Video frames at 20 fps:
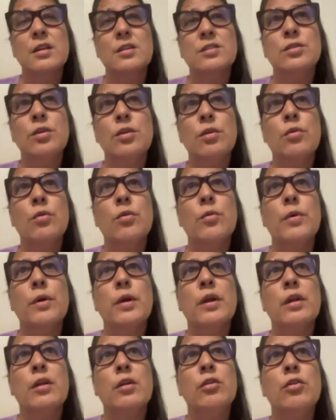So,
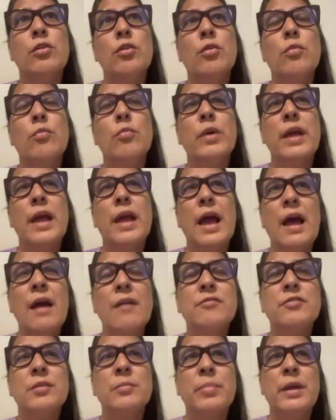you know, we
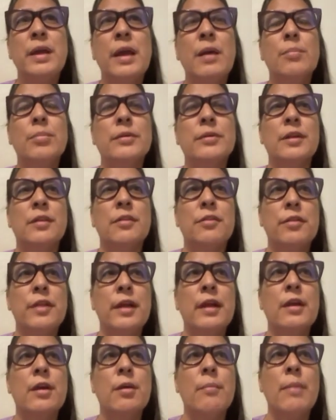have to be able to
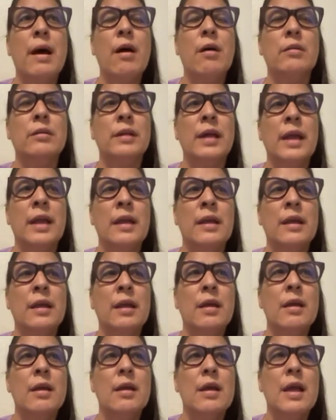think about like
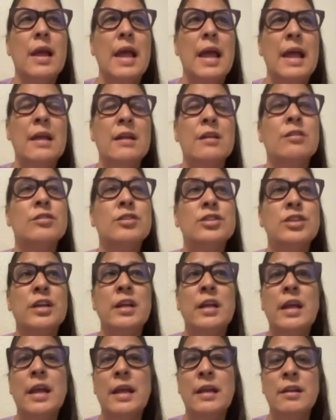
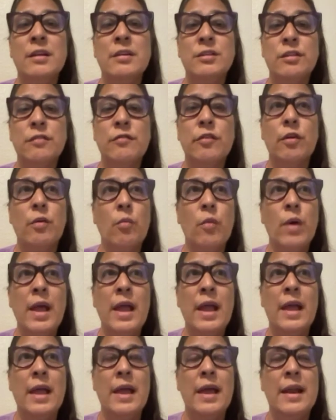energy in a different
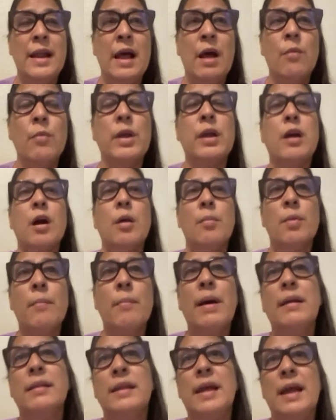way and how we come
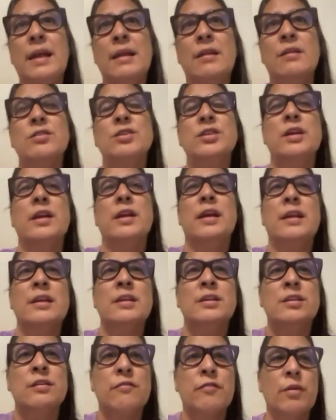about that energy in
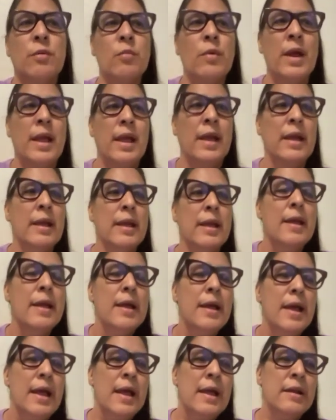a different way.
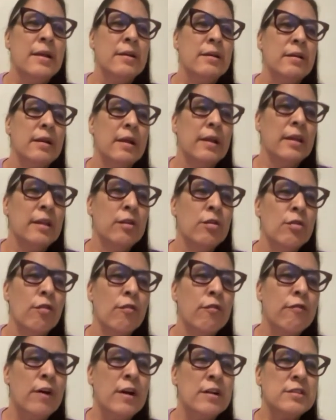And, you know,
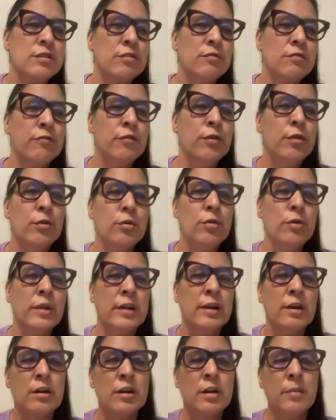fossil fuel
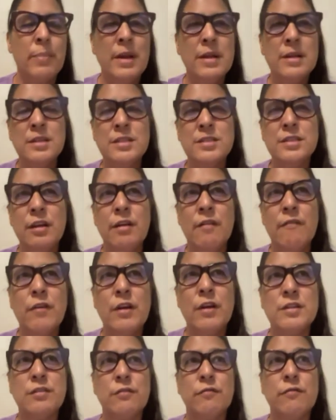and our dependency on
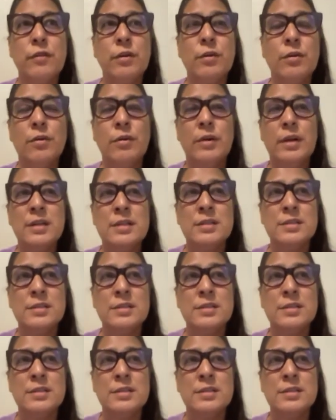fossil fuel